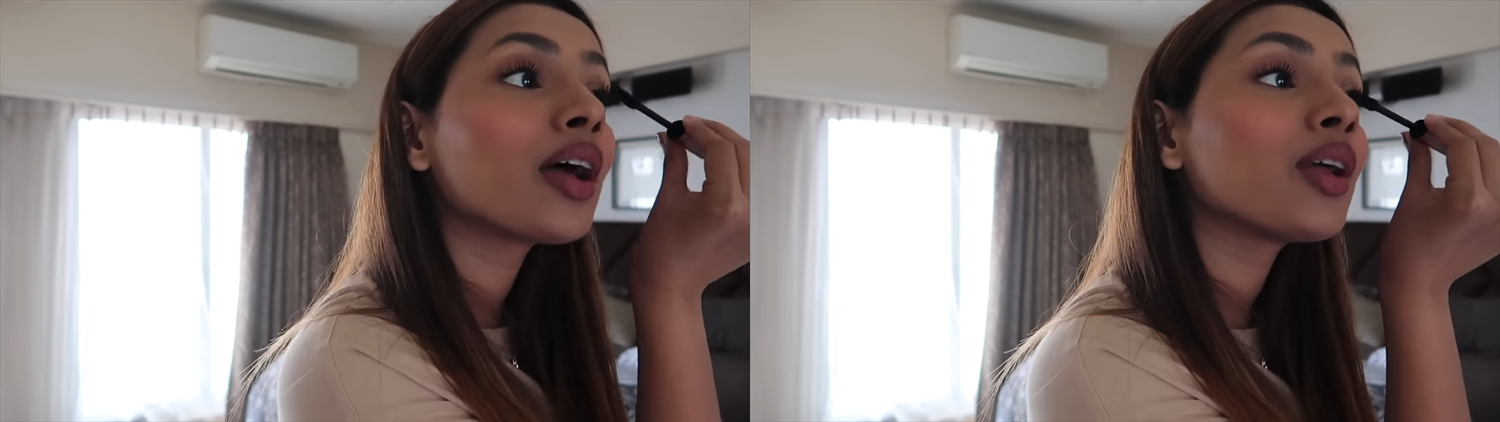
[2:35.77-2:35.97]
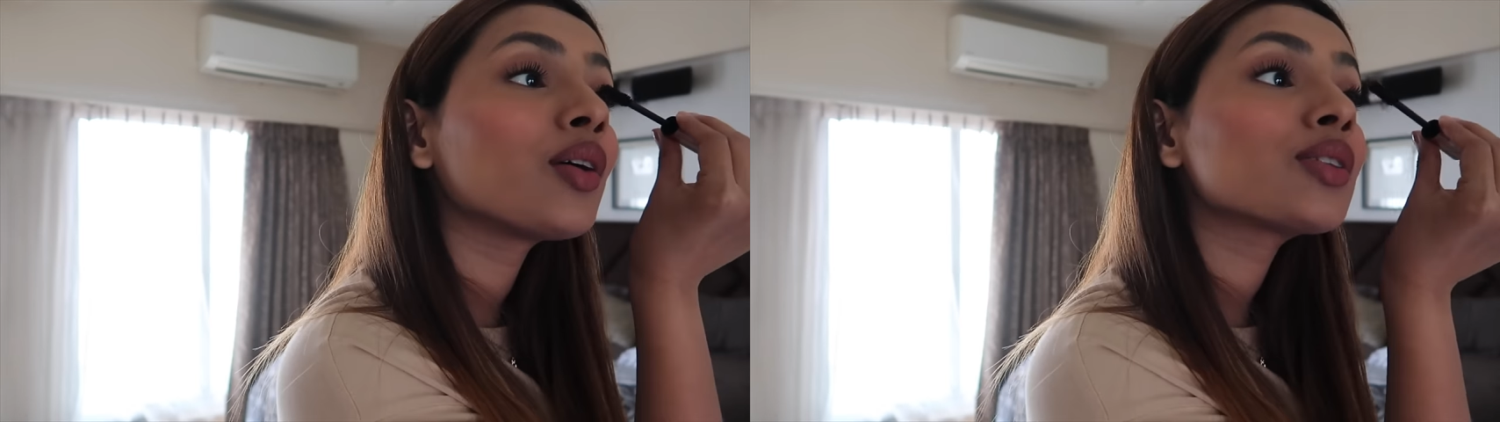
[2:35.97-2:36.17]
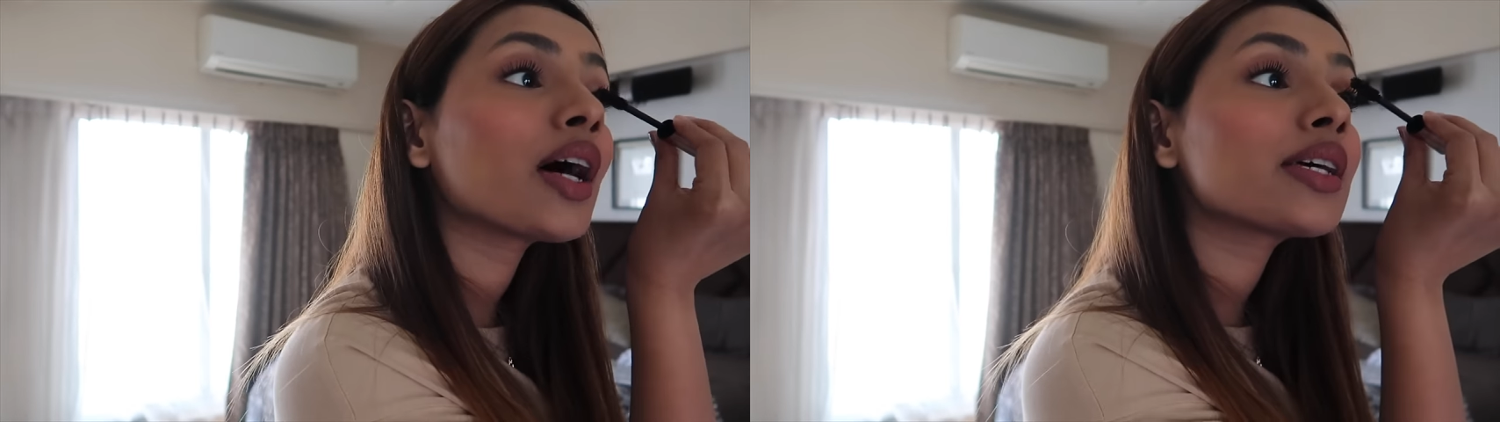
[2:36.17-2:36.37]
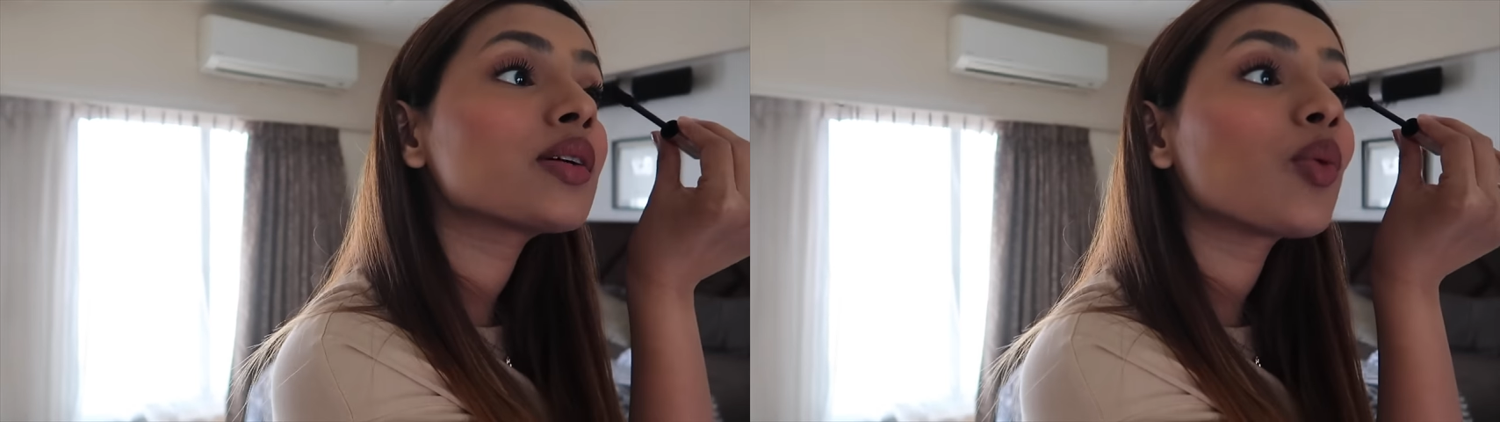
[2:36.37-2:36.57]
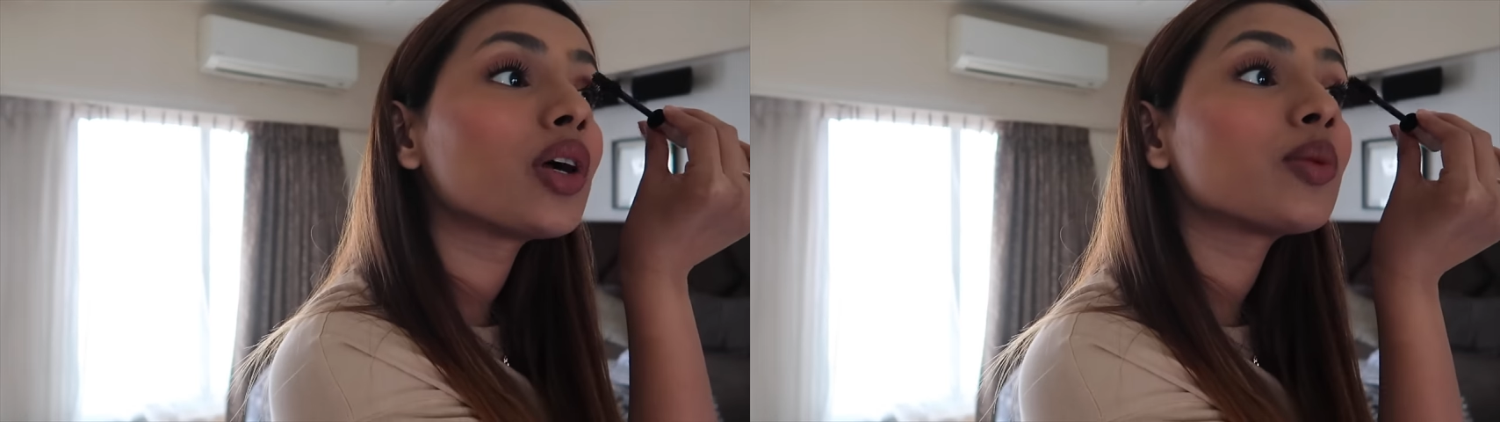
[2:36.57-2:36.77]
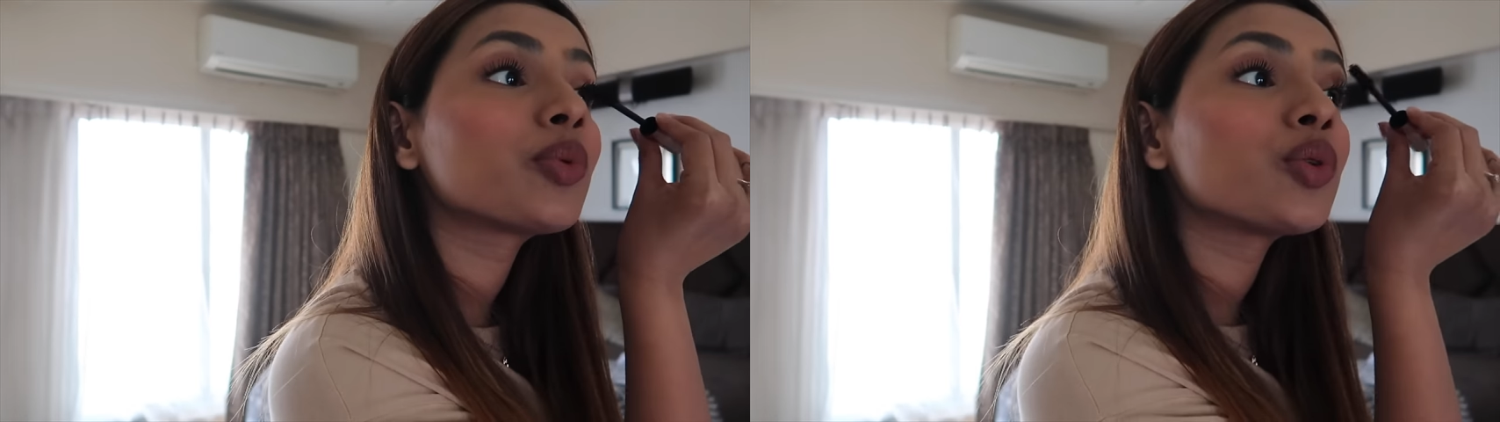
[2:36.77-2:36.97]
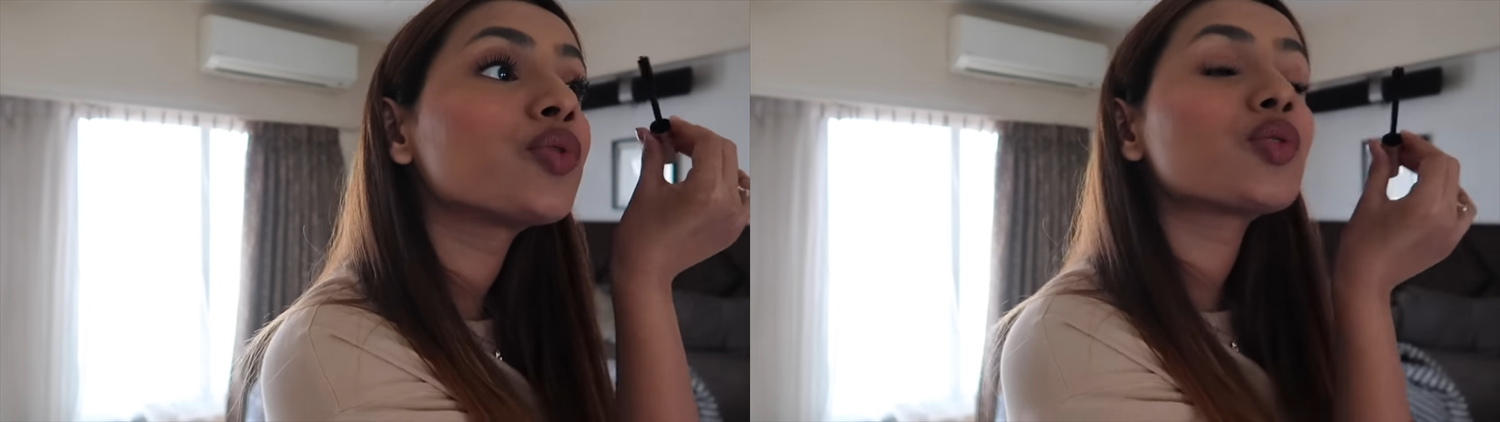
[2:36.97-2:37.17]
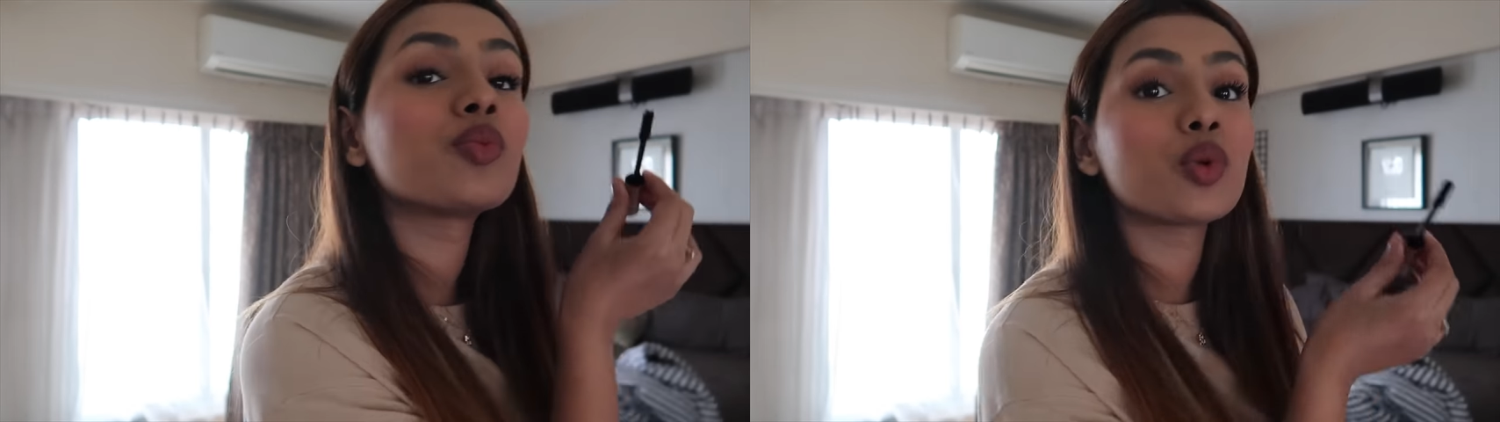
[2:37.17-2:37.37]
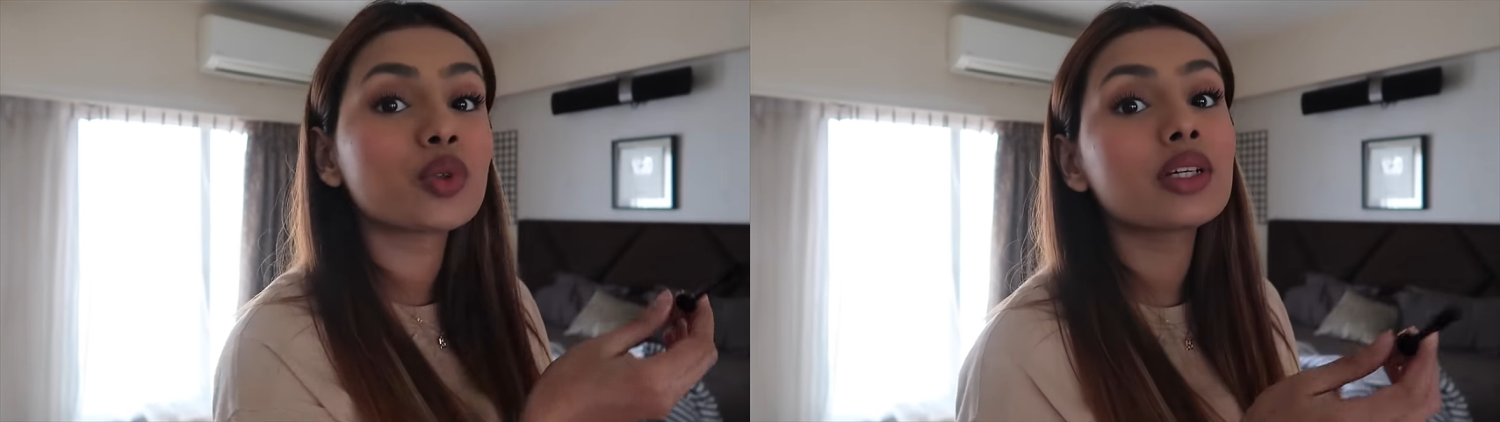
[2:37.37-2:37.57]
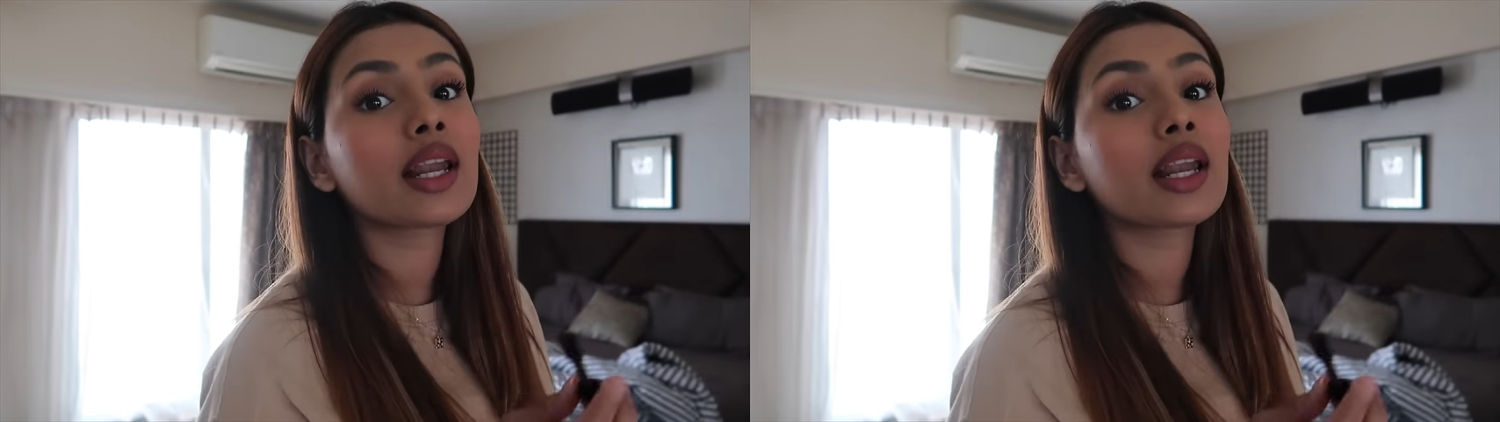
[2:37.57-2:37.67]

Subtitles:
It also has a waterproof smooth